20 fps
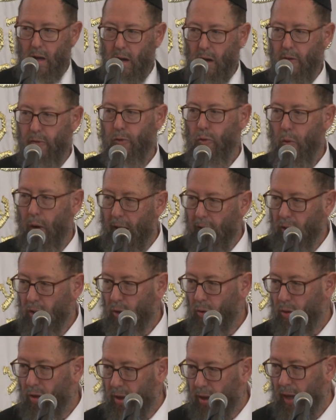of when
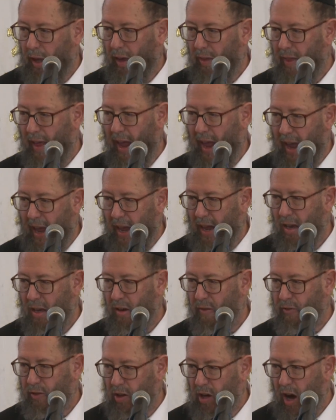you see the hand
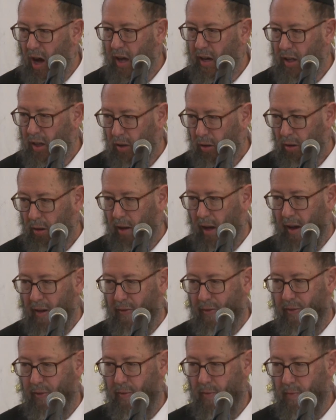of God in your
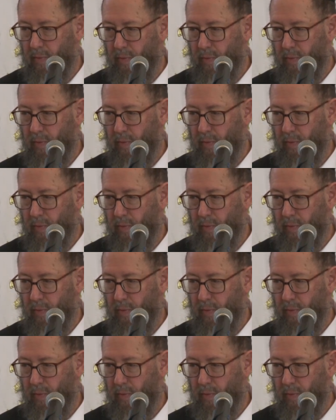life.